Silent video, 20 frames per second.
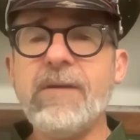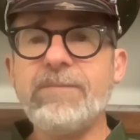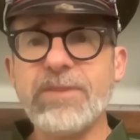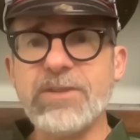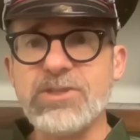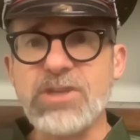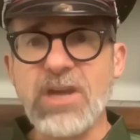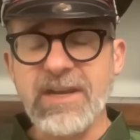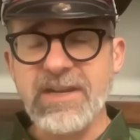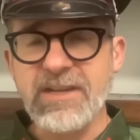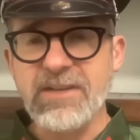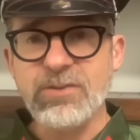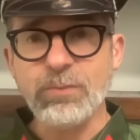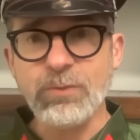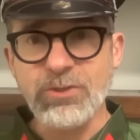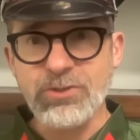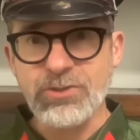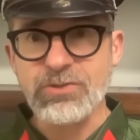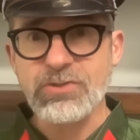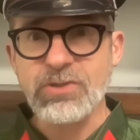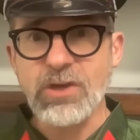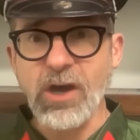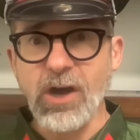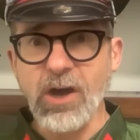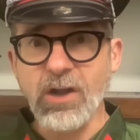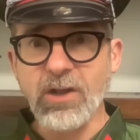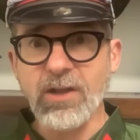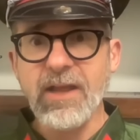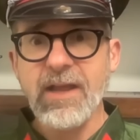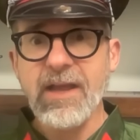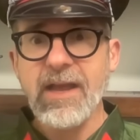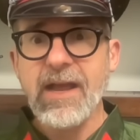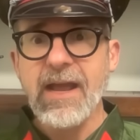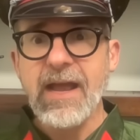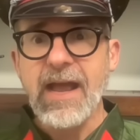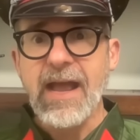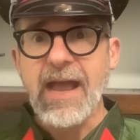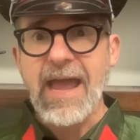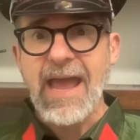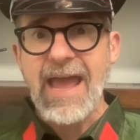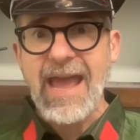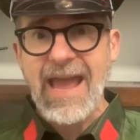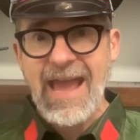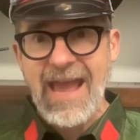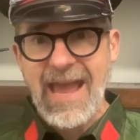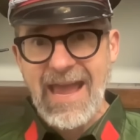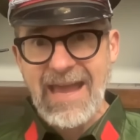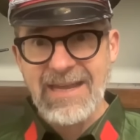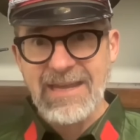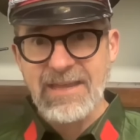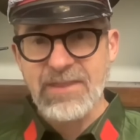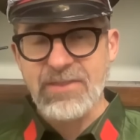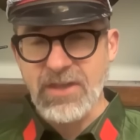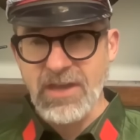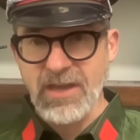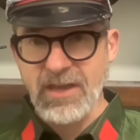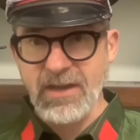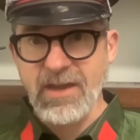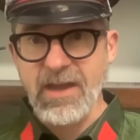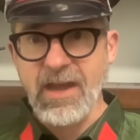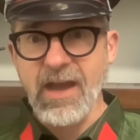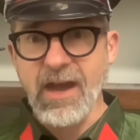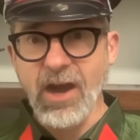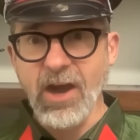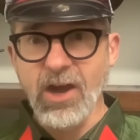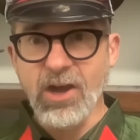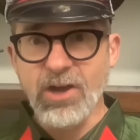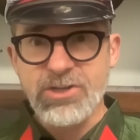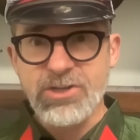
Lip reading: the Chinese would just call anything a